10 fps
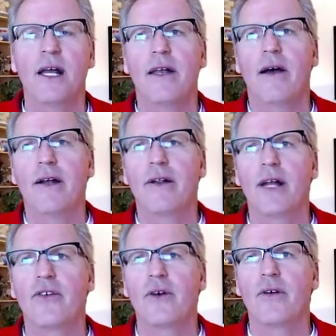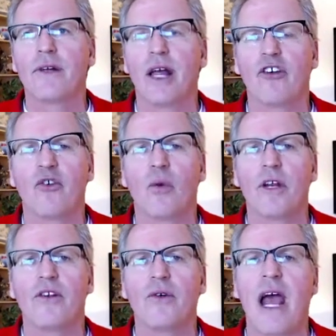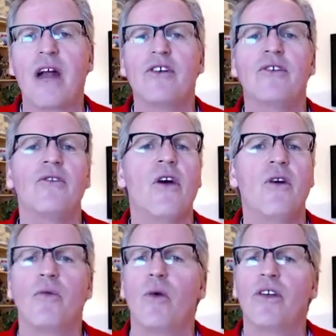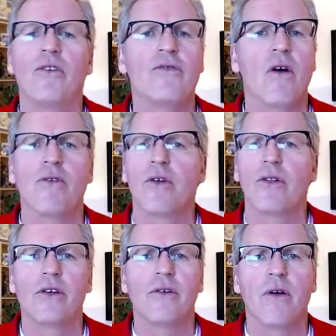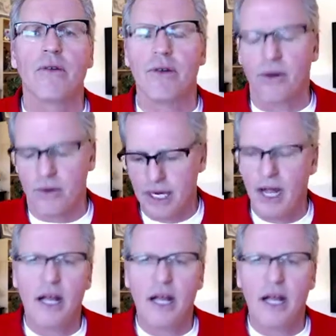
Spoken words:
Now, I know that's sort of a catch-22. How do you know what you don't know that you don't know?